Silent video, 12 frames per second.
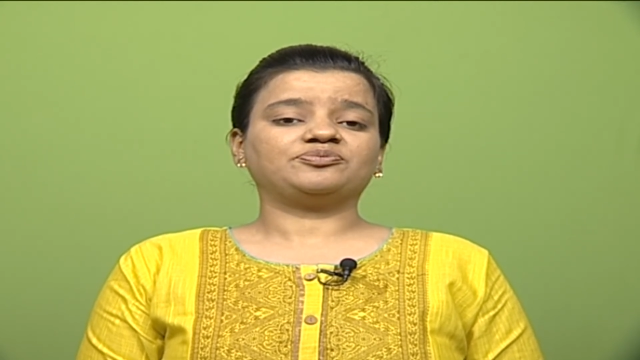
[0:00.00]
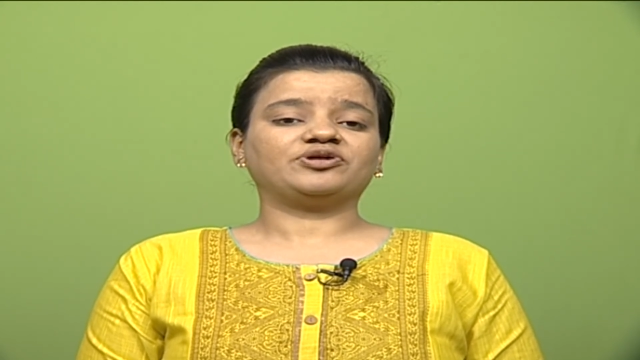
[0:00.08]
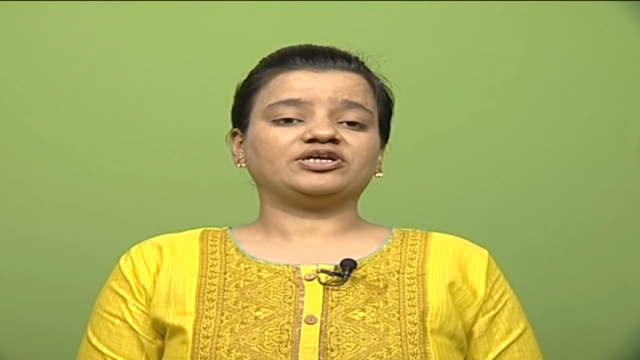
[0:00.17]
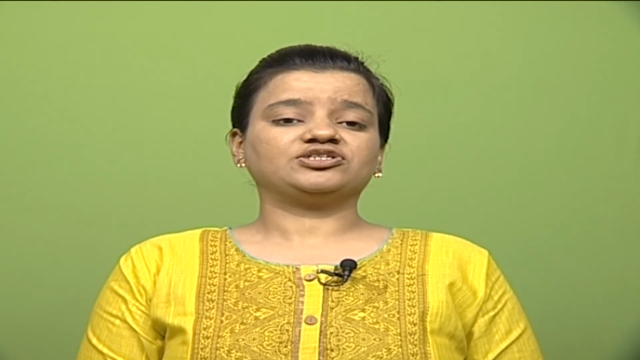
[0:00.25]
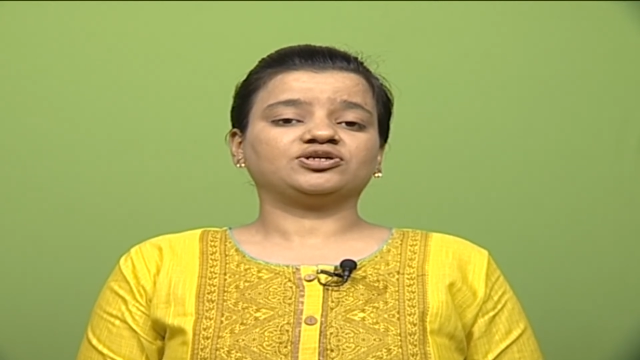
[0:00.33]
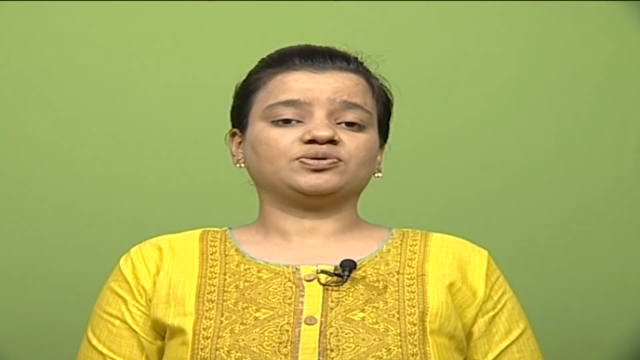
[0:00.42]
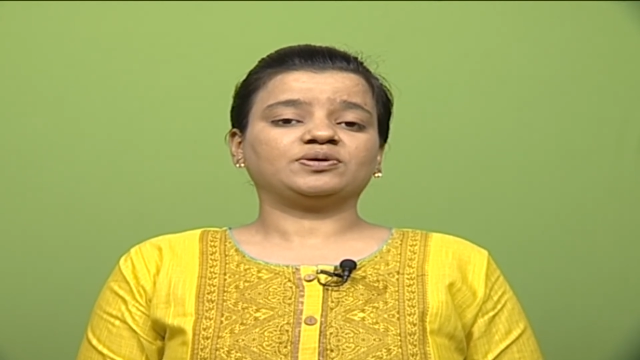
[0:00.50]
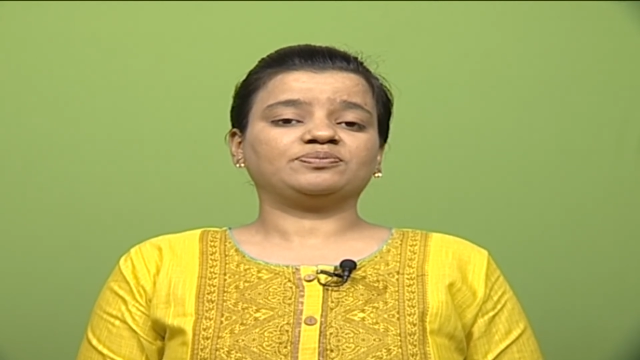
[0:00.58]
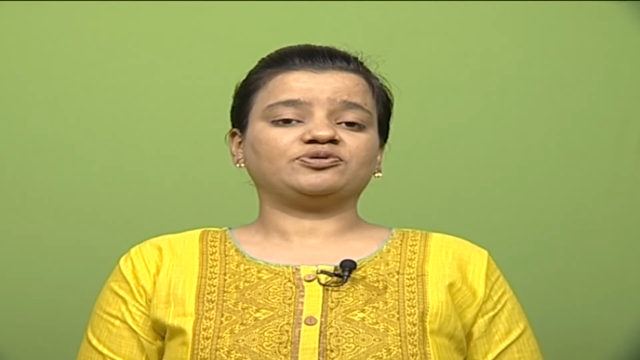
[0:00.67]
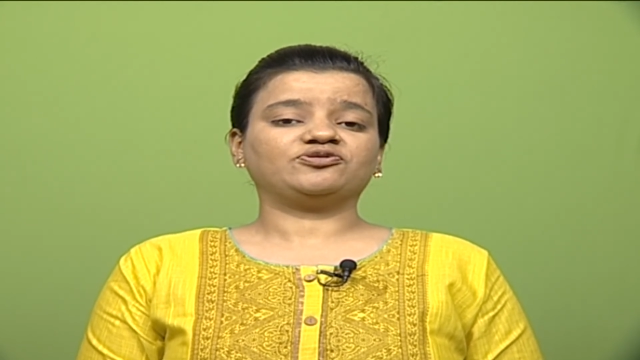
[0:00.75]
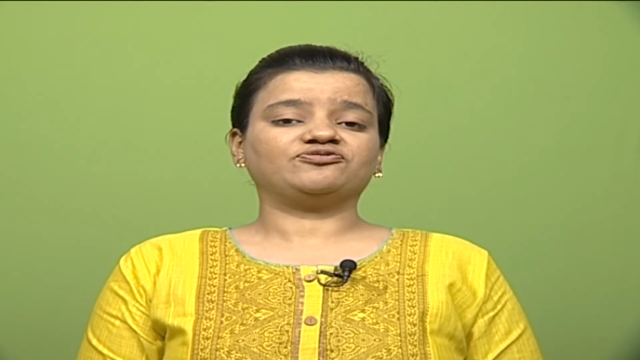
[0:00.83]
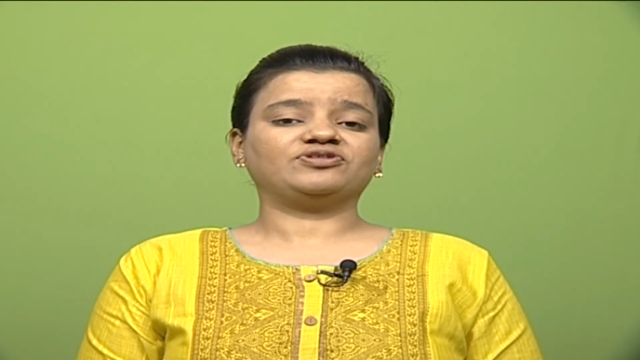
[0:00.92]
pressure to
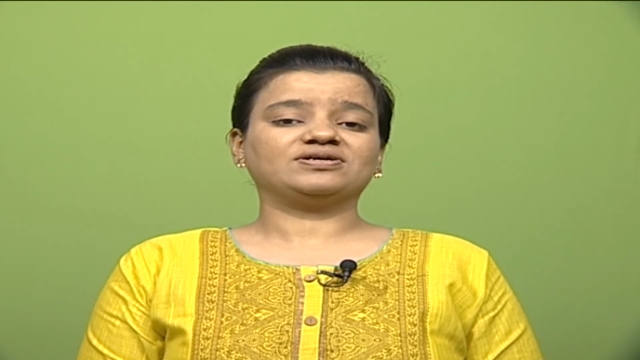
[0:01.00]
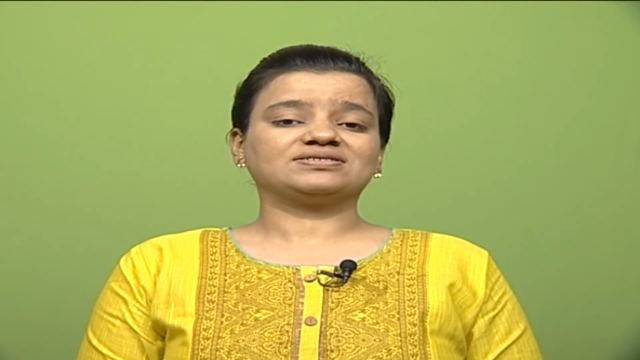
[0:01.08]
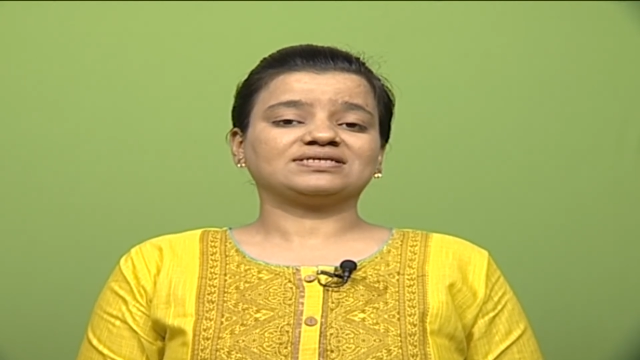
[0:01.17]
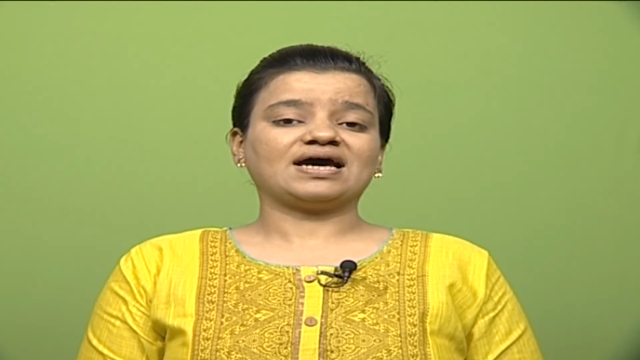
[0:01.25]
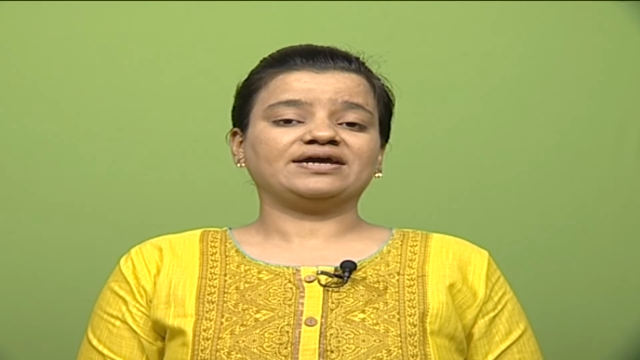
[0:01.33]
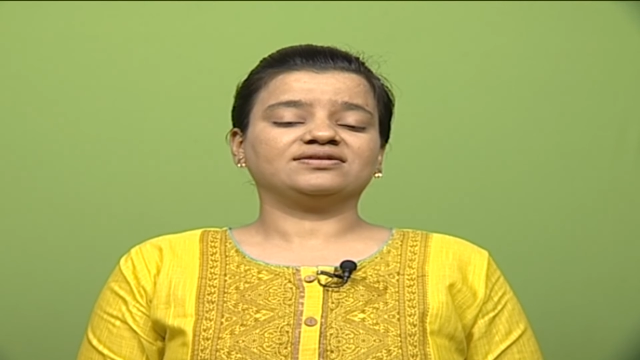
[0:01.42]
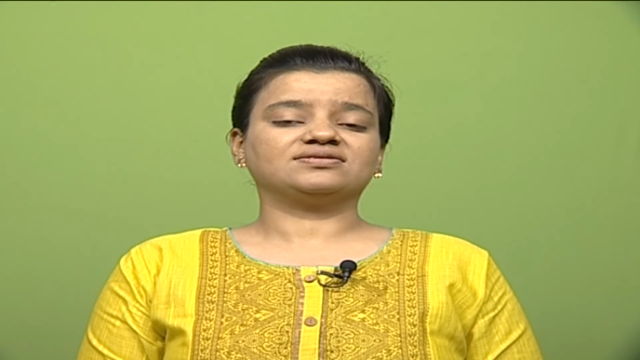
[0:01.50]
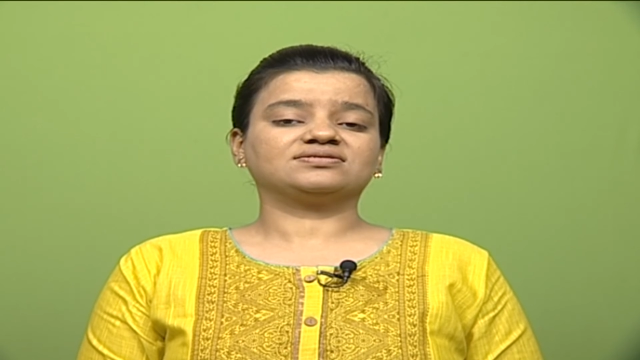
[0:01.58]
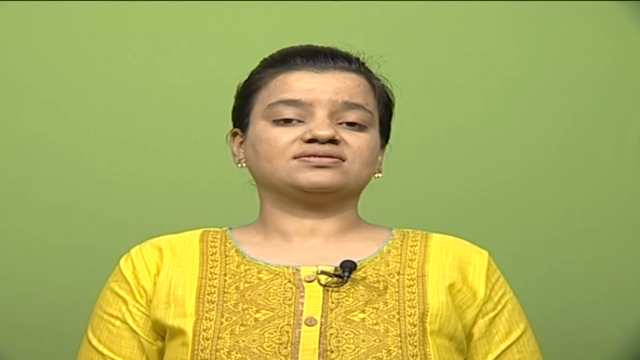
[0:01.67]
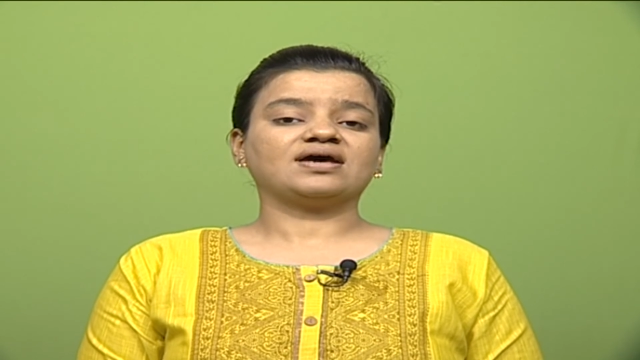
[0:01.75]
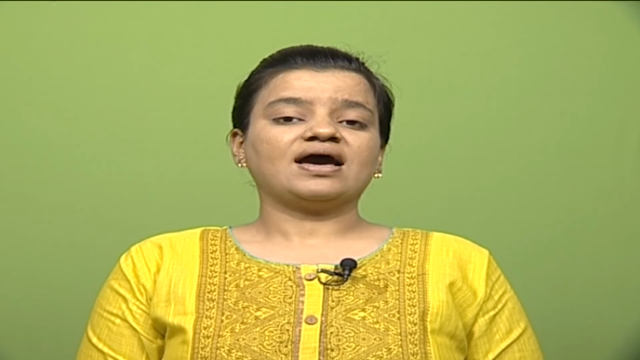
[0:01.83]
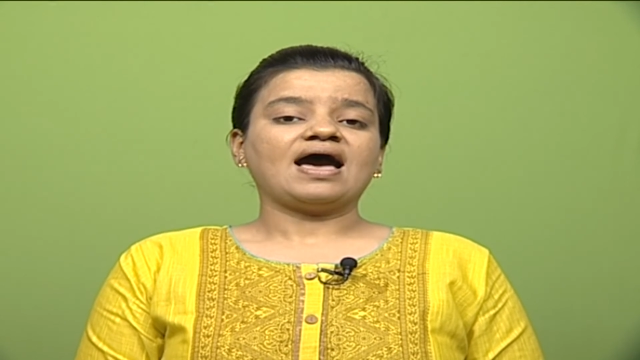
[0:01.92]
improve their sites,